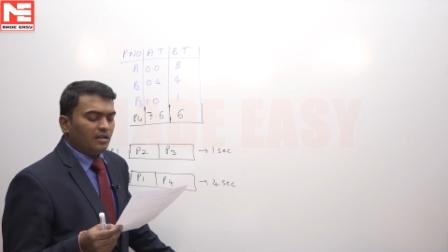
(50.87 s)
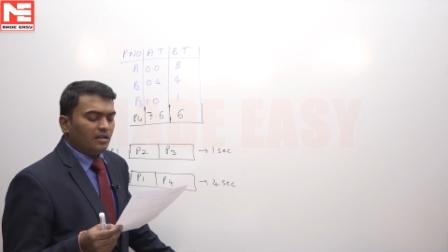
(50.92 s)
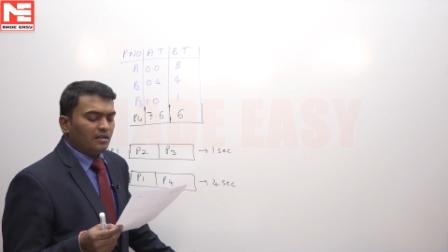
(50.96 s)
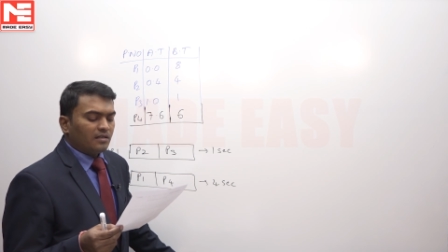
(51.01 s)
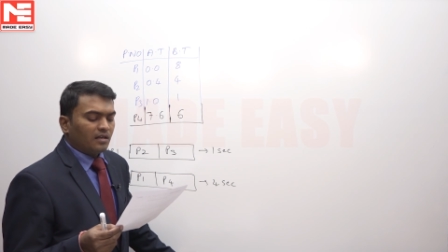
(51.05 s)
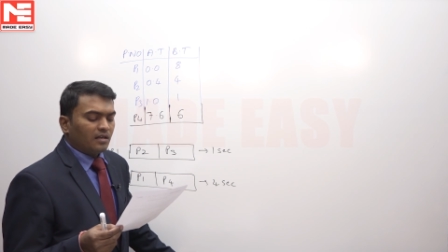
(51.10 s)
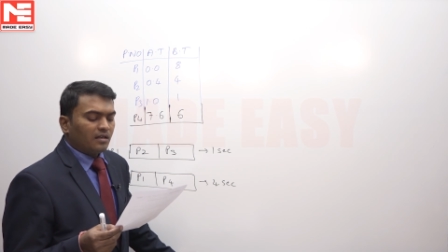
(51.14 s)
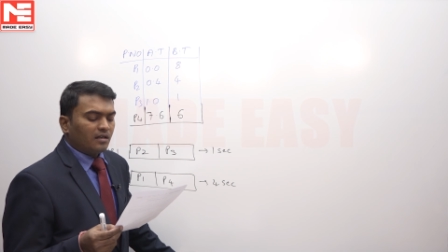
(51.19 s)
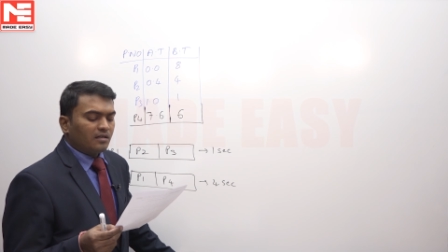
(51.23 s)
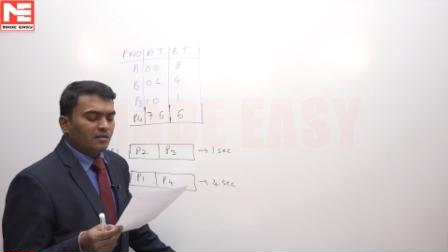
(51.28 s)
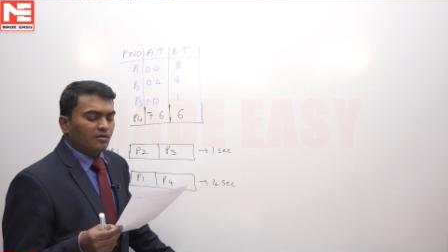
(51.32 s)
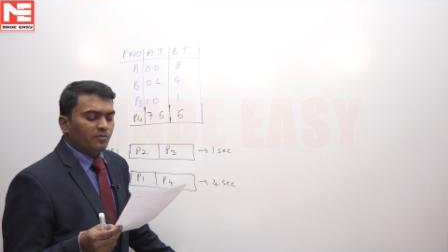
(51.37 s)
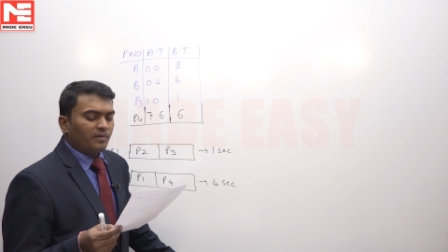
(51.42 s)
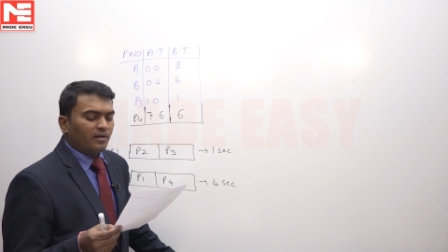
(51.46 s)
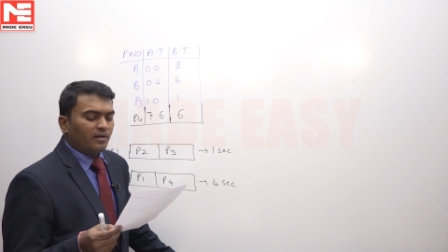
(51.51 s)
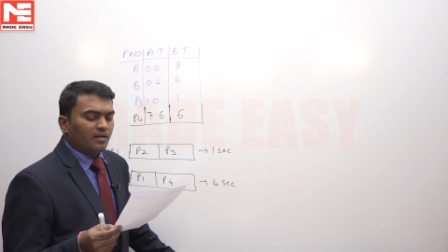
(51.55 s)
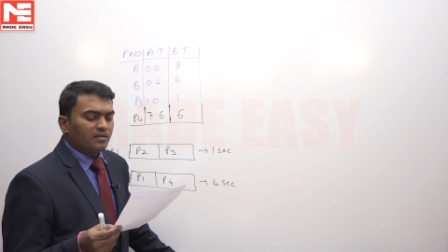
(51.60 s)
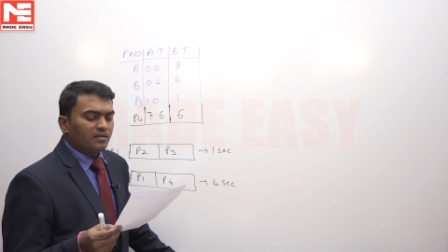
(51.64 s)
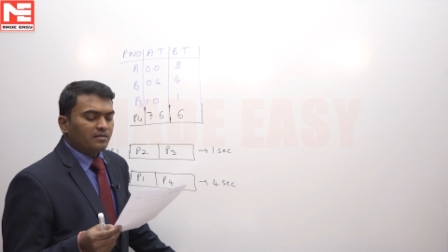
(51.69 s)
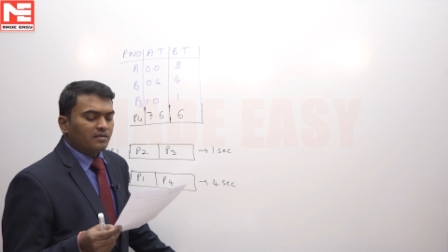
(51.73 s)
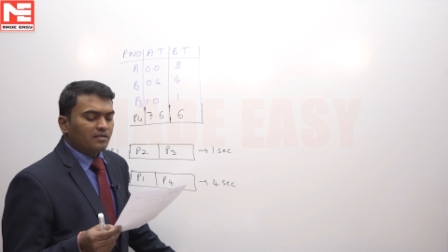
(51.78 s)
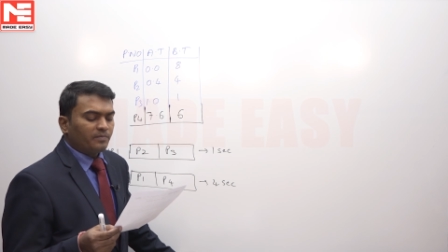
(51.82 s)
second queue
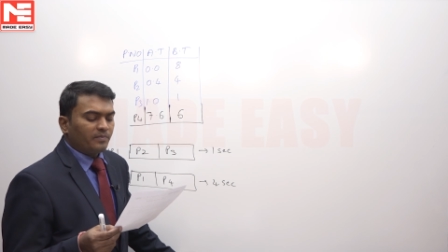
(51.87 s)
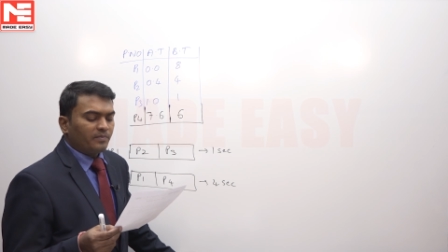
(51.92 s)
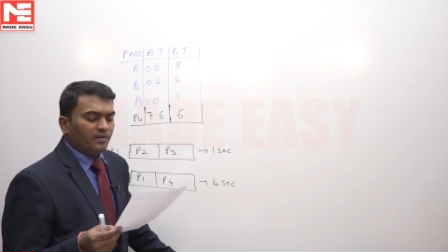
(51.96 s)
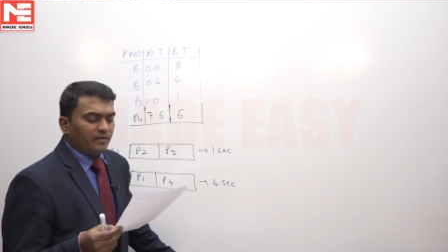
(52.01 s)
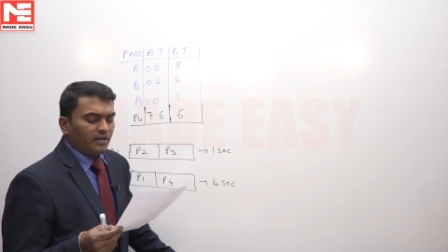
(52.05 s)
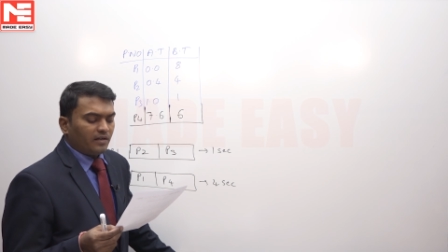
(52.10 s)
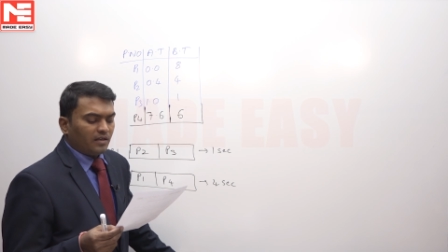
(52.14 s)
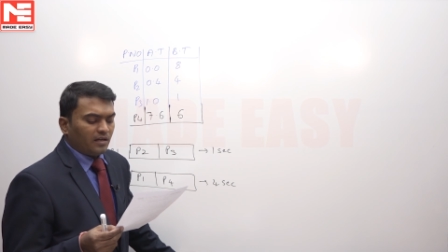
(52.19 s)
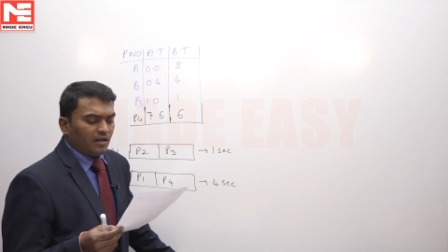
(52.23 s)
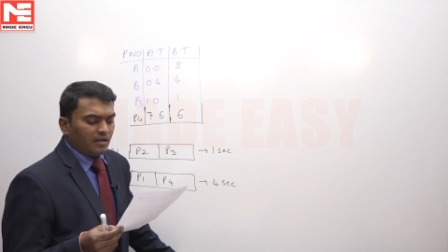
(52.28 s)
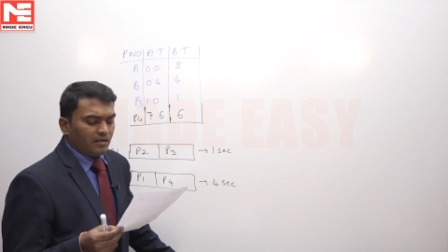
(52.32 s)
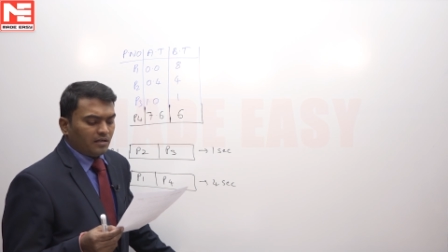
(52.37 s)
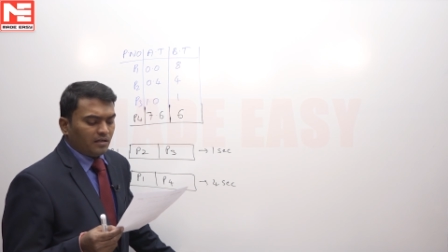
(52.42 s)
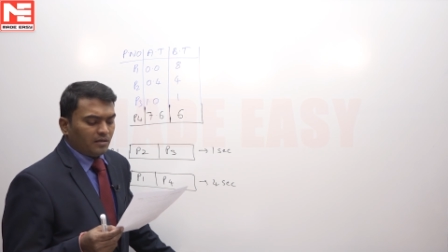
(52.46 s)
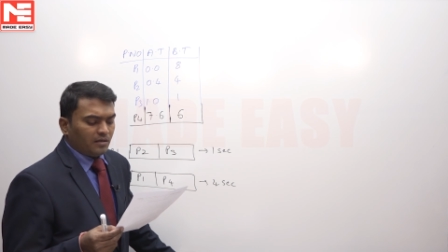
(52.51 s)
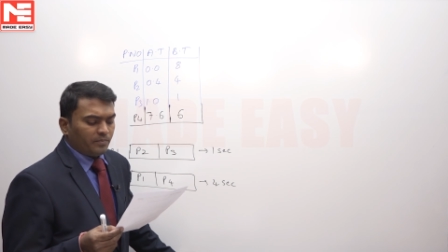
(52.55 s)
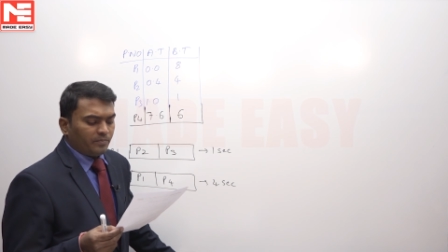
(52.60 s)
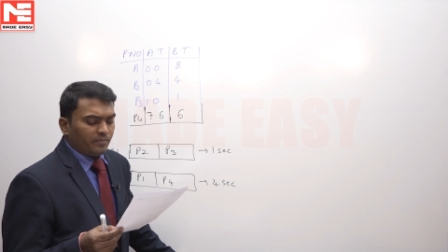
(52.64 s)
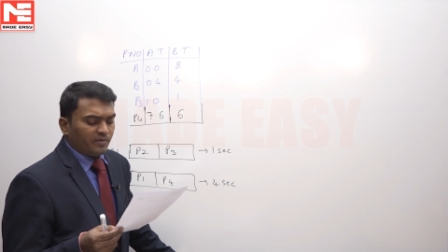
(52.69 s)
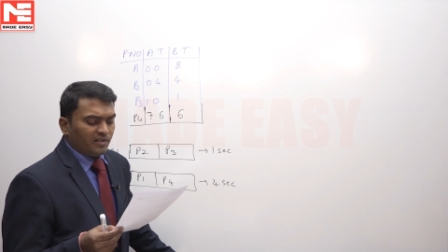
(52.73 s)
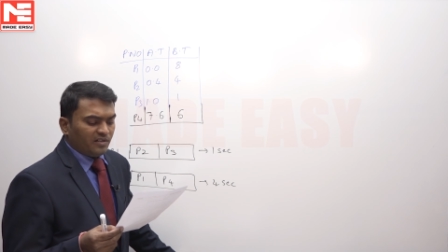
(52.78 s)
process P1 and uh,